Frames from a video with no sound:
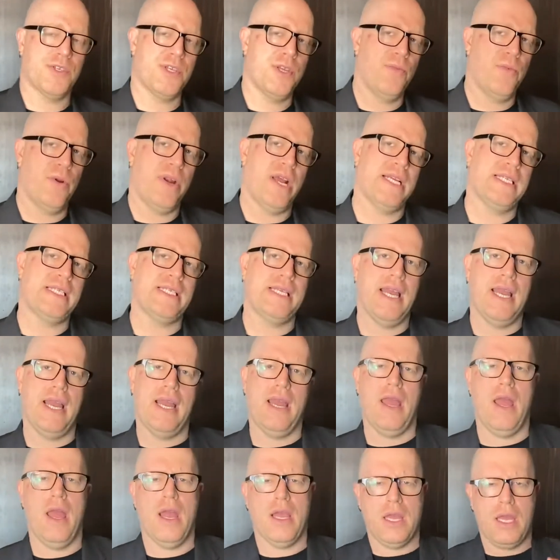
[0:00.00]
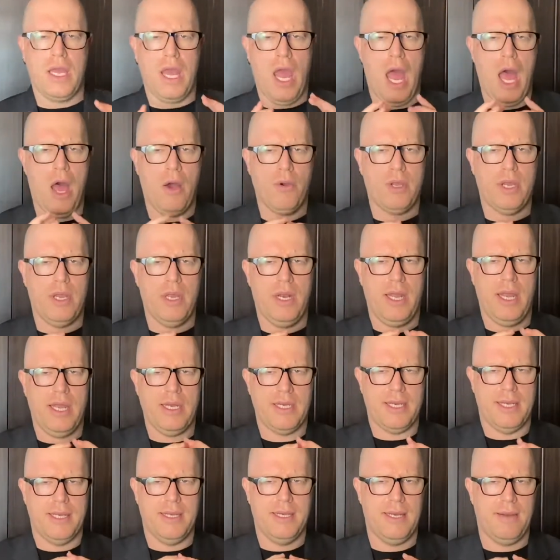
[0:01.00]
And when I say
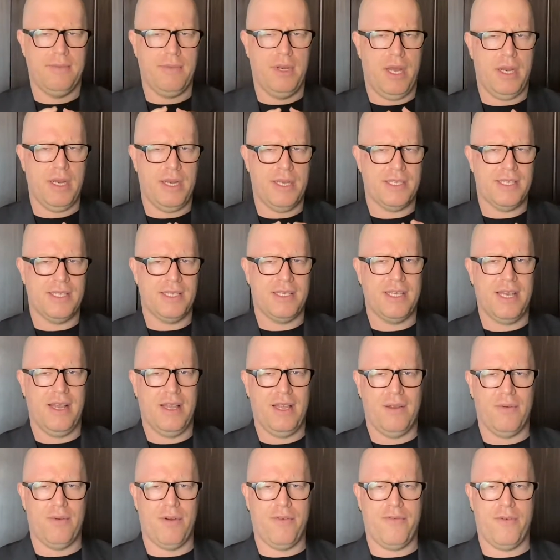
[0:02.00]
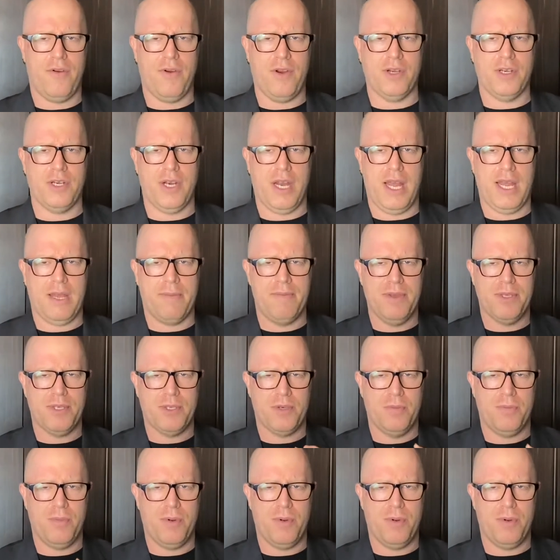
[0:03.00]
calculated, I'm not necessarily referring to like Mr.